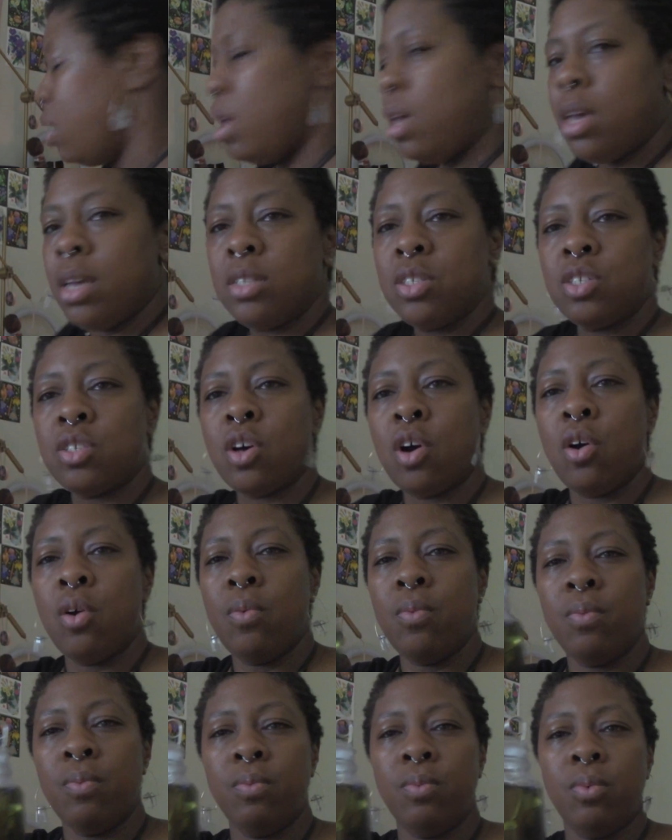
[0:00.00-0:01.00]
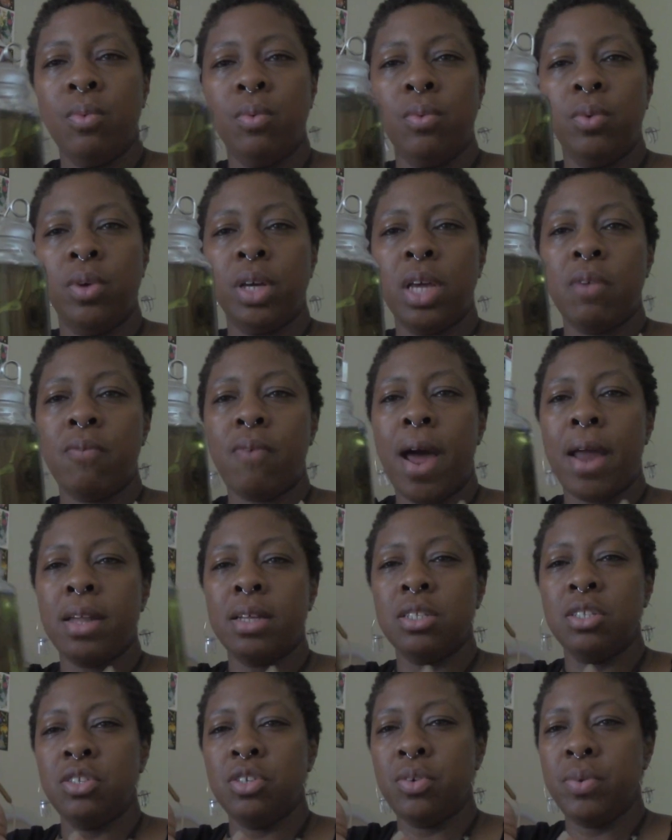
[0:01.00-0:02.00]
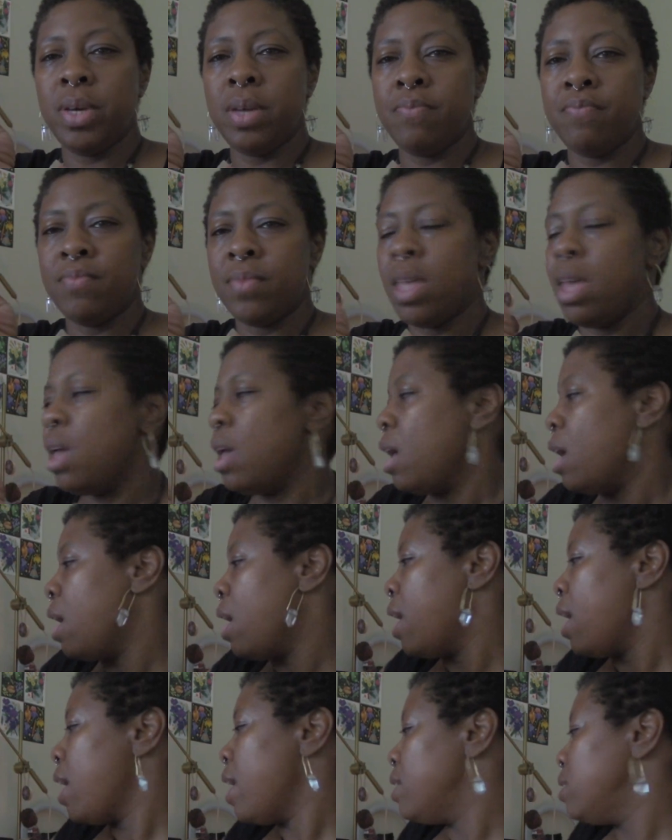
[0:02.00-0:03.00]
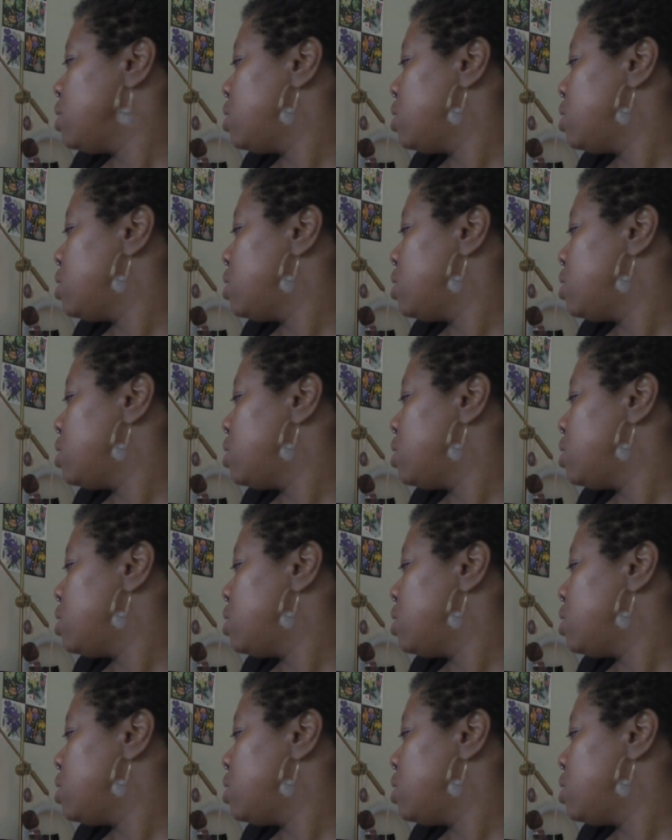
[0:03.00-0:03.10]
And so we'll get right into it. And